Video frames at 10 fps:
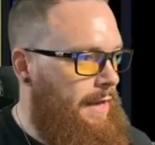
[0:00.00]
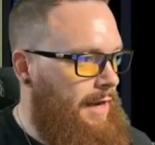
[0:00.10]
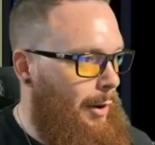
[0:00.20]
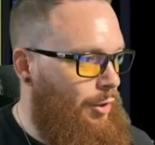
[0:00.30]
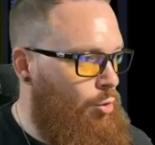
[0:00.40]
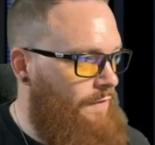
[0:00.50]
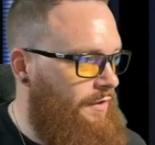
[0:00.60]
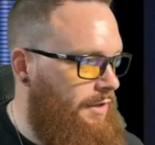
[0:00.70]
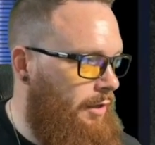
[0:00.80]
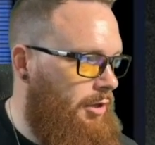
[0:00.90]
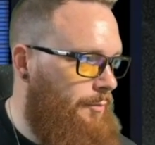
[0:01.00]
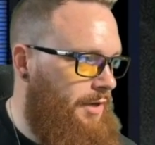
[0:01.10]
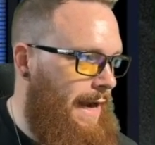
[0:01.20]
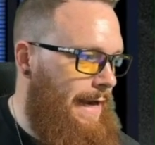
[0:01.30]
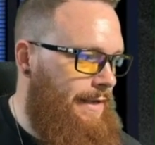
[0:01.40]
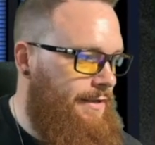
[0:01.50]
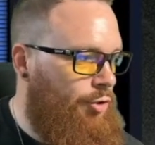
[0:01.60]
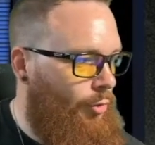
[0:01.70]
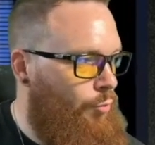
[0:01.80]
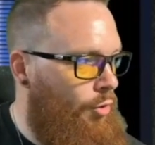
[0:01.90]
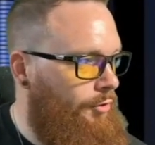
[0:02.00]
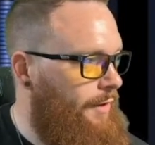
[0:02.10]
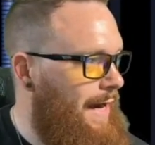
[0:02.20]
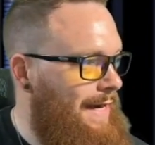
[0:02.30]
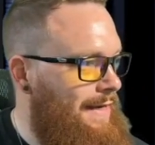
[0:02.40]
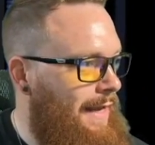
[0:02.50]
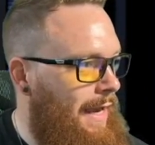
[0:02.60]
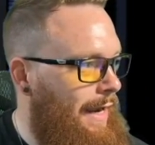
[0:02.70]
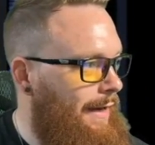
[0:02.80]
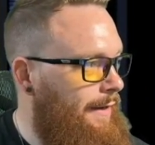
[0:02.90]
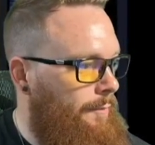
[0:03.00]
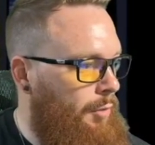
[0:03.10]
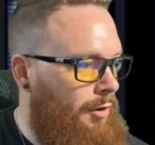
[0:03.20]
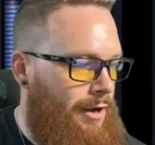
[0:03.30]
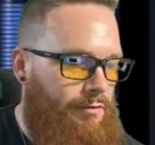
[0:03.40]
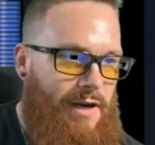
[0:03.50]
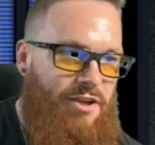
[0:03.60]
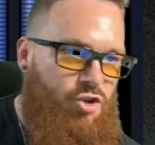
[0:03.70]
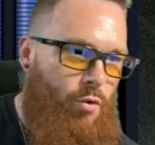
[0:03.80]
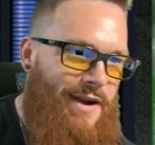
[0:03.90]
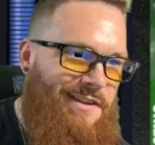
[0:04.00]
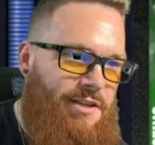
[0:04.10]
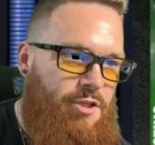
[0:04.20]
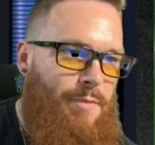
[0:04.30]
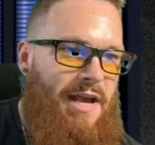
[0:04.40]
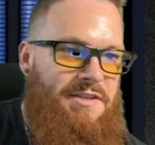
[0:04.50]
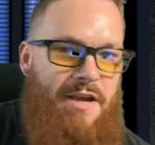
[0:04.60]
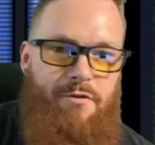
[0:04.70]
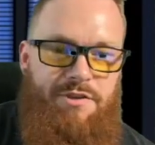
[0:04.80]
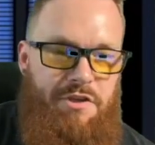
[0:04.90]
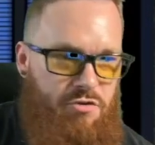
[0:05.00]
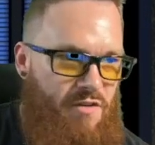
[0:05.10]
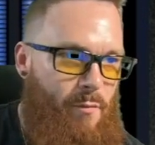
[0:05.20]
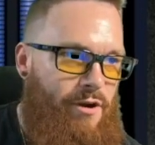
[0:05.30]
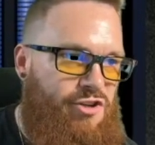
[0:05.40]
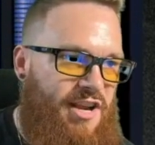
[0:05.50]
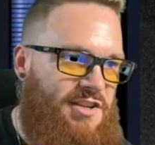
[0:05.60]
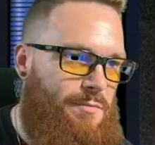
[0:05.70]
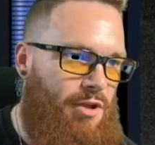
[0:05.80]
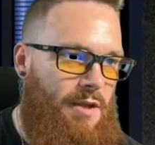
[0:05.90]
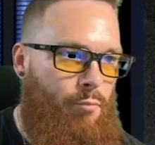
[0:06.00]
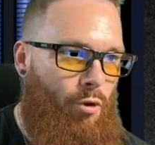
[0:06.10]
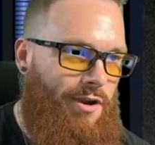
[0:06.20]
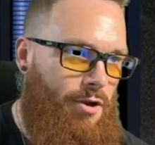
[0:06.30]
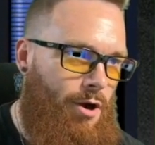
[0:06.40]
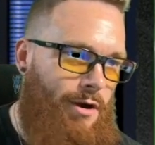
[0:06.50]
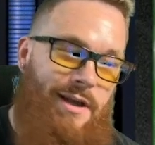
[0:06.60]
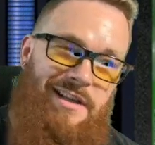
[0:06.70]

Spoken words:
Now, I do have the dunk up to 80, three-pointer at 89, ball handle 92, 86 pass accuracy, so I have a better chance of playing point guard.